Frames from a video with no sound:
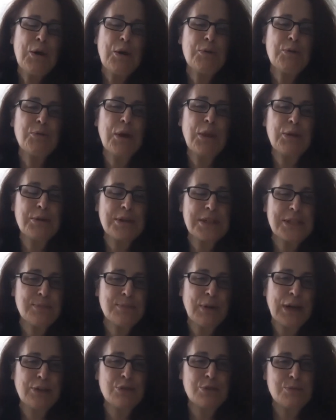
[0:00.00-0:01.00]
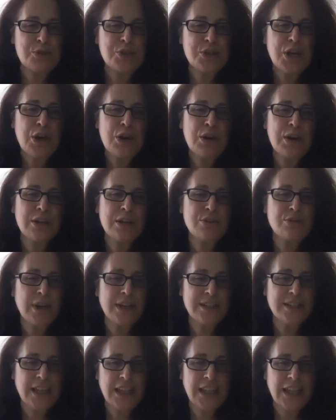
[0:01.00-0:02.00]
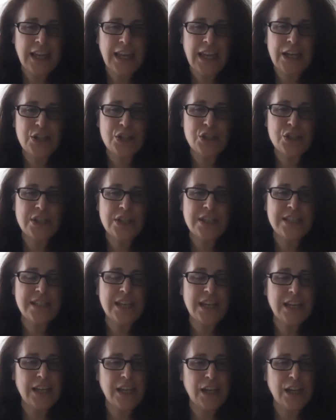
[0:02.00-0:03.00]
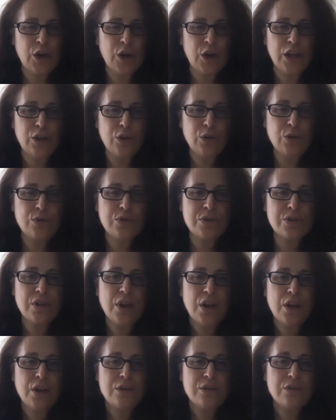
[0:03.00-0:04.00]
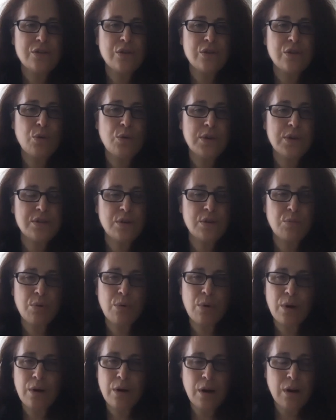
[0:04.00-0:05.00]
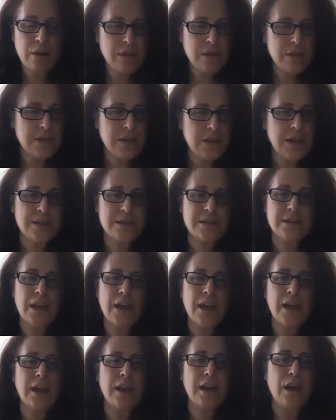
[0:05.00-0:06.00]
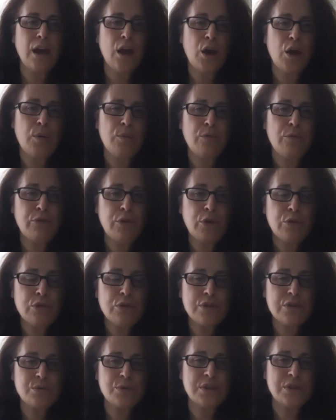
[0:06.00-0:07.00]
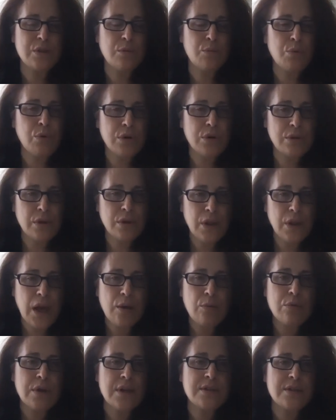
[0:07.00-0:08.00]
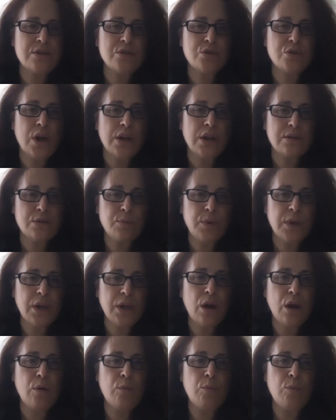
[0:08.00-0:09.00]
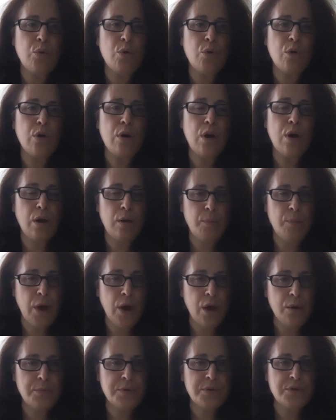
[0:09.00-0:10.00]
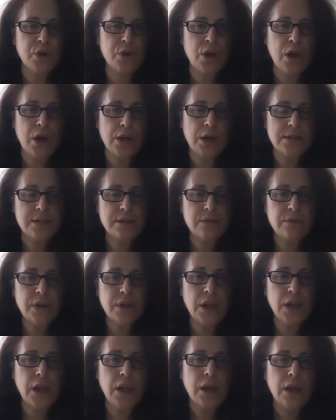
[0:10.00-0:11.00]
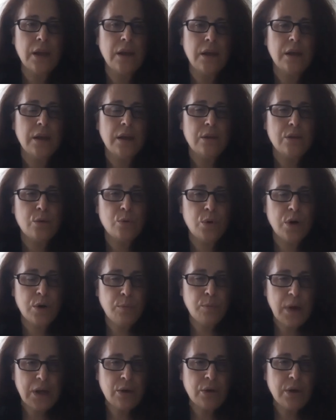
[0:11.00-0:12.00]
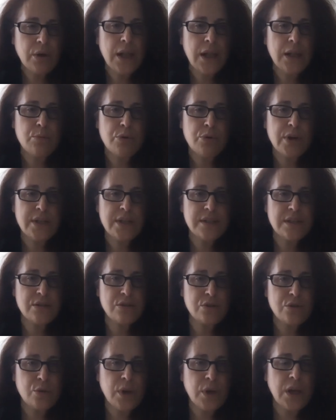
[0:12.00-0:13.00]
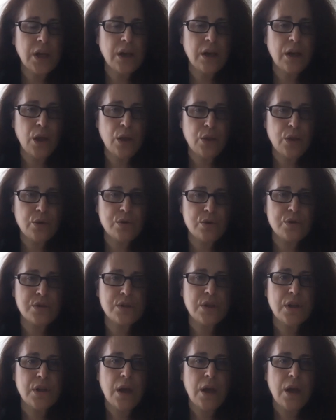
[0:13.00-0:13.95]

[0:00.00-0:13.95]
Whether it's spectrum sharing, direct allocation, secondary use. So we support the DSA focus, we support the libraries in trying to become more hubs for connectivity, the work Michael Calabrese is doing and others,